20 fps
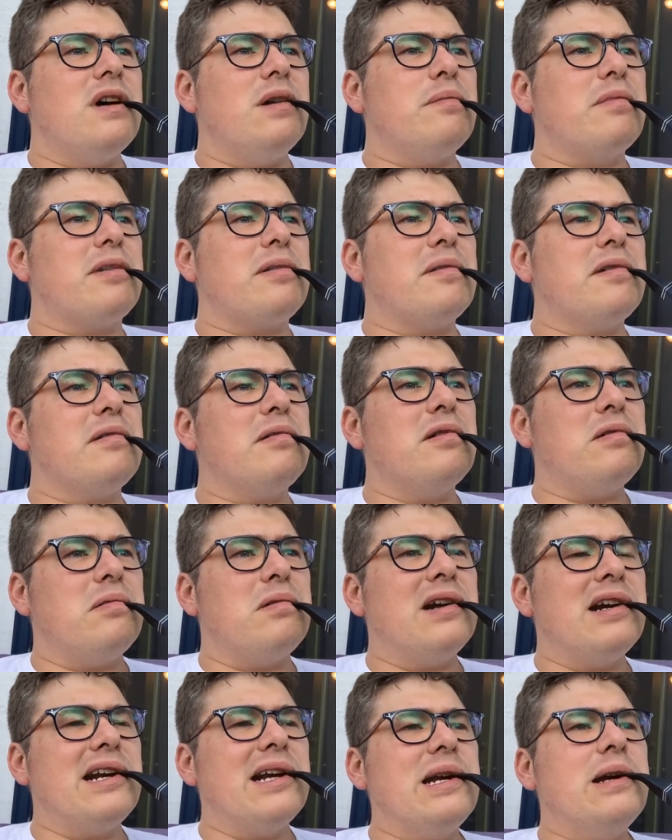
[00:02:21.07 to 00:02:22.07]
and probably will
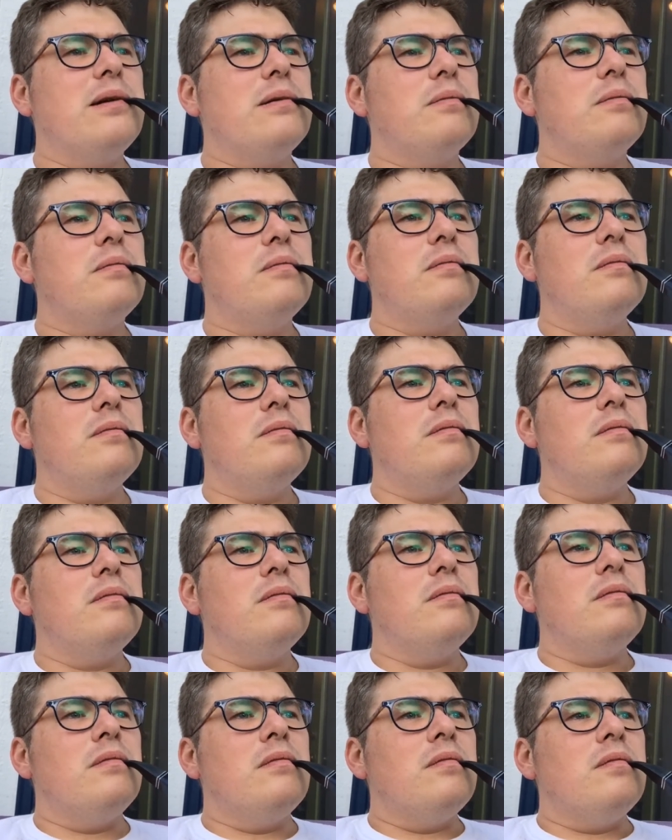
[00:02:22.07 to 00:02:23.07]
one day.
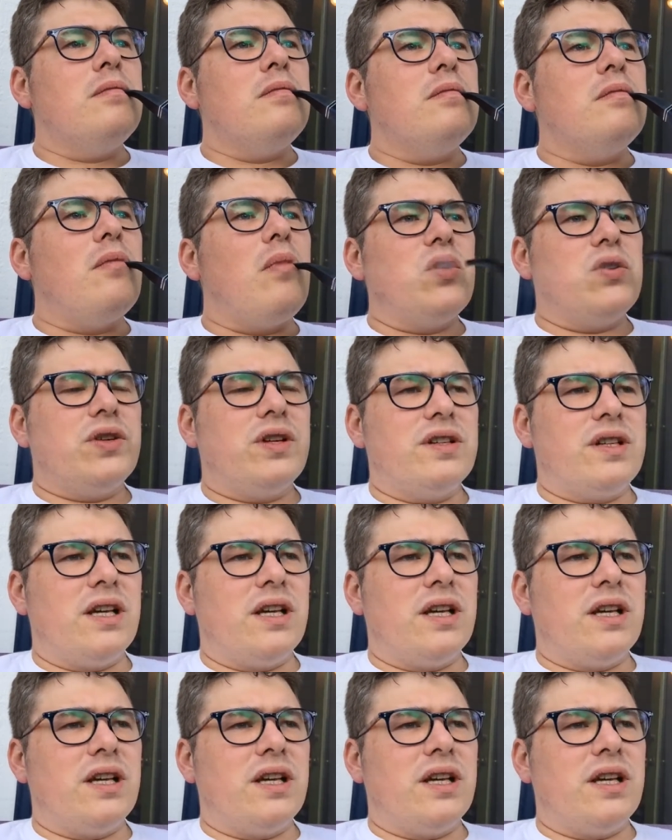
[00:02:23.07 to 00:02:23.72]
Just